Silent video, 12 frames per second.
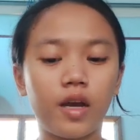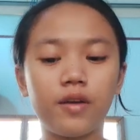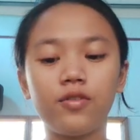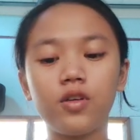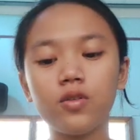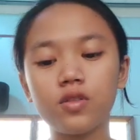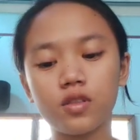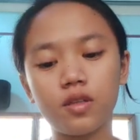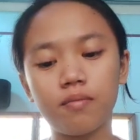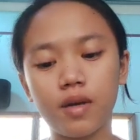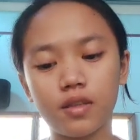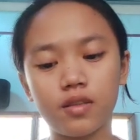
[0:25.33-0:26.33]
I've used
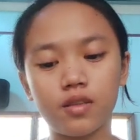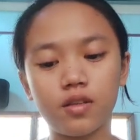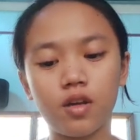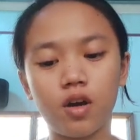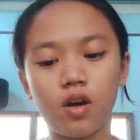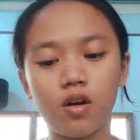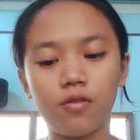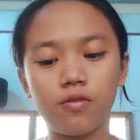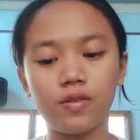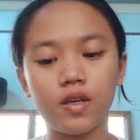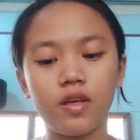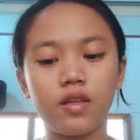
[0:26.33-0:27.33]
the method
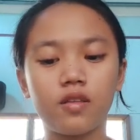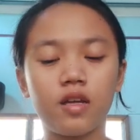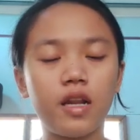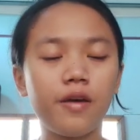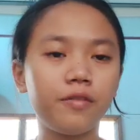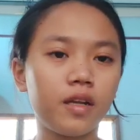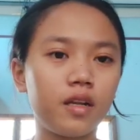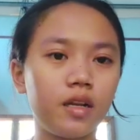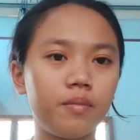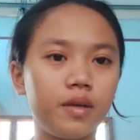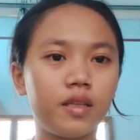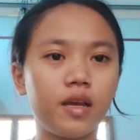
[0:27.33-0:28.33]
of the left-hand
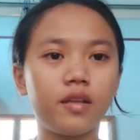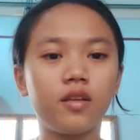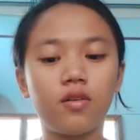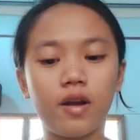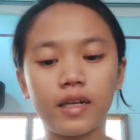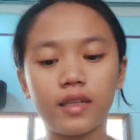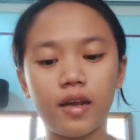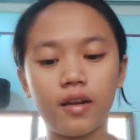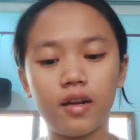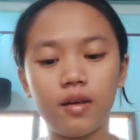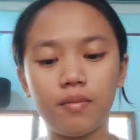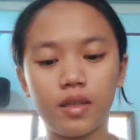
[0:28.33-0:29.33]
limit and the
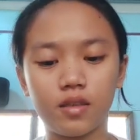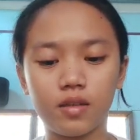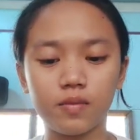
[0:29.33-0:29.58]
right-hand limit.